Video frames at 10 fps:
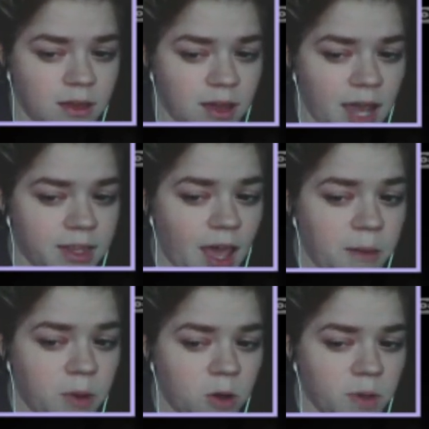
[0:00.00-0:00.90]
At that
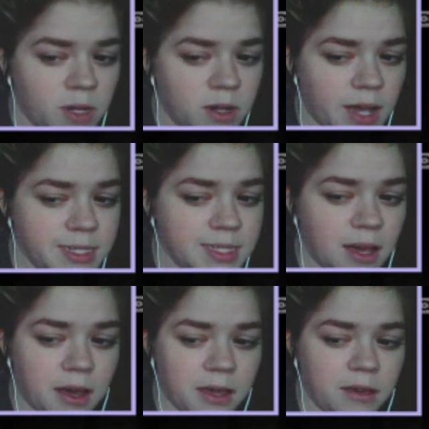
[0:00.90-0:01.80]
moment, I
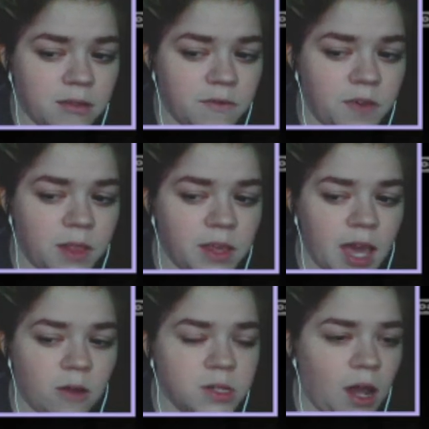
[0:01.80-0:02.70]
sigh, feeling
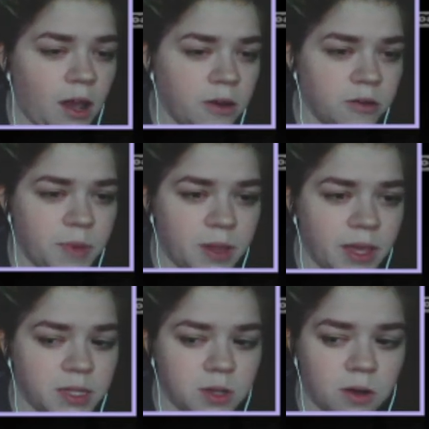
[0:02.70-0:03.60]
how tired my
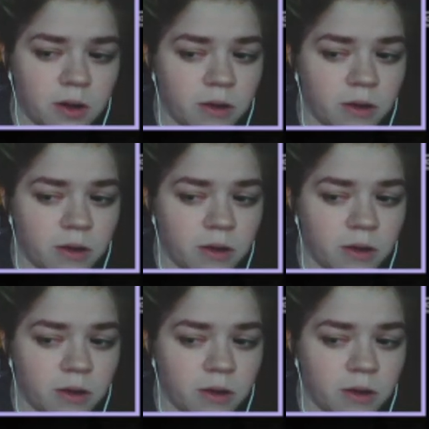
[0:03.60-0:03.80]
legs are.